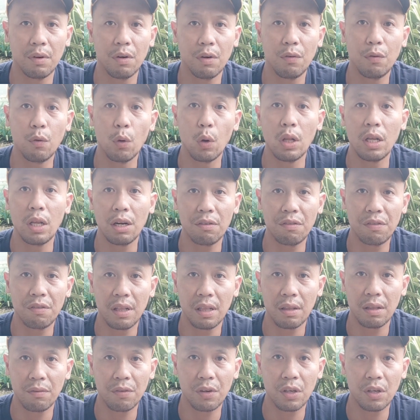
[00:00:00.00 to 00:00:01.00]
foliar
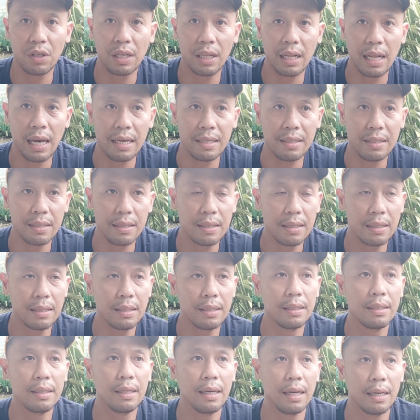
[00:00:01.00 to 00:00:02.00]
fertilizer,
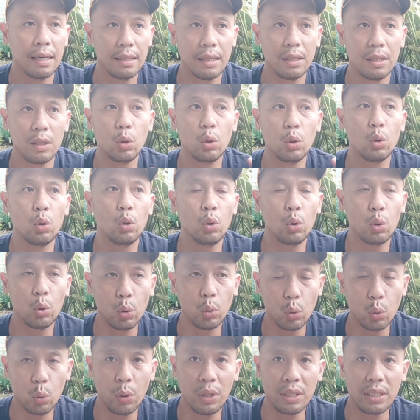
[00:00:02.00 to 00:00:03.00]
and then
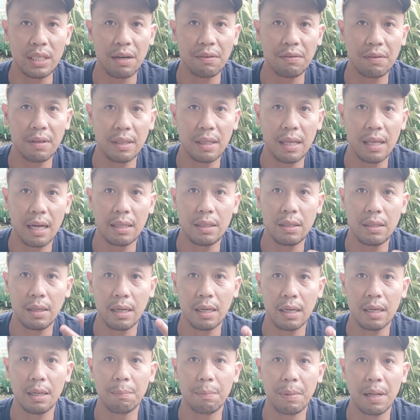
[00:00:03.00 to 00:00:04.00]
2 weeks after that you
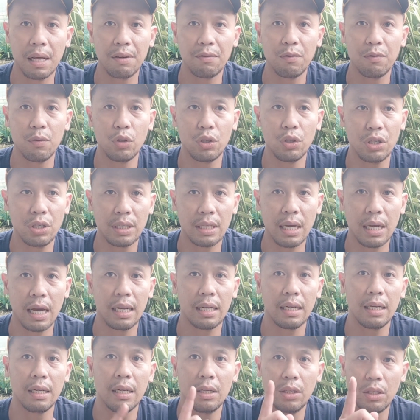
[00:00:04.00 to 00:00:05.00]
can apply fungicide,
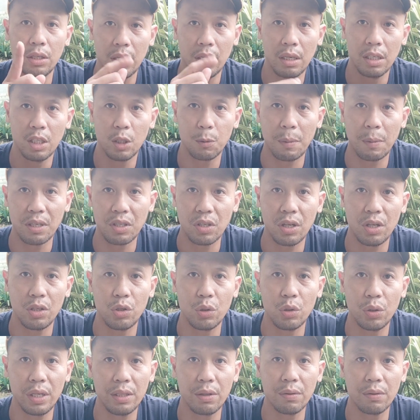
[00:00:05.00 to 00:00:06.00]
especially
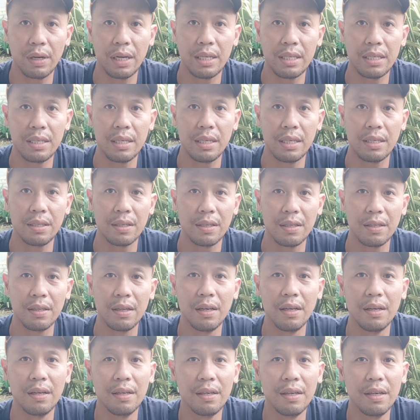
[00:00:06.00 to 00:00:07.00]
during the rainy season.
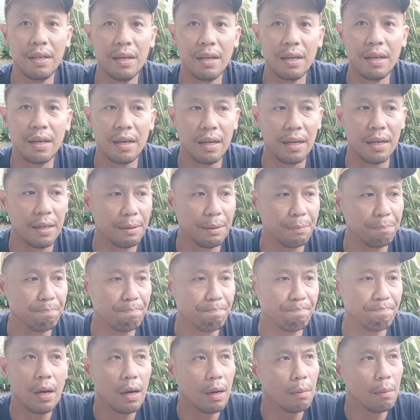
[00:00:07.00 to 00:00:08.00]

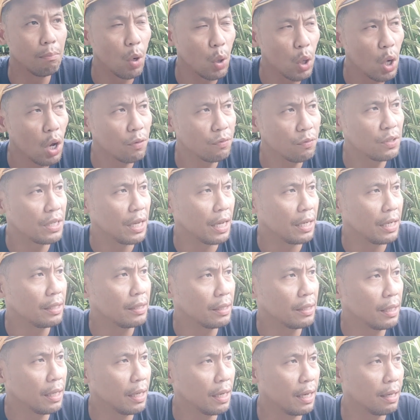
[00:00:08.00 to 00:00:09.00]
More often,
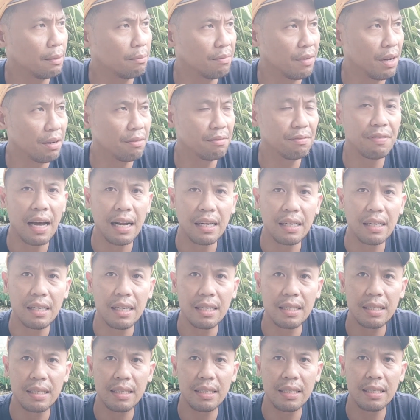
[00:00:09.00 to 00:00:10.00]

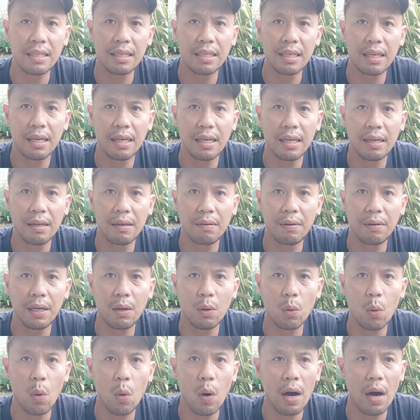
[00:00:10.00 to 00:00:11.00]
Vandas
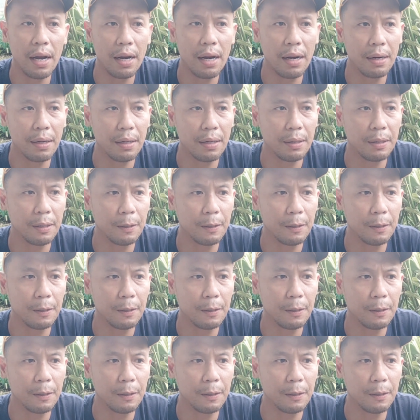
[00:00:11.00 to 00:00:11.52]
require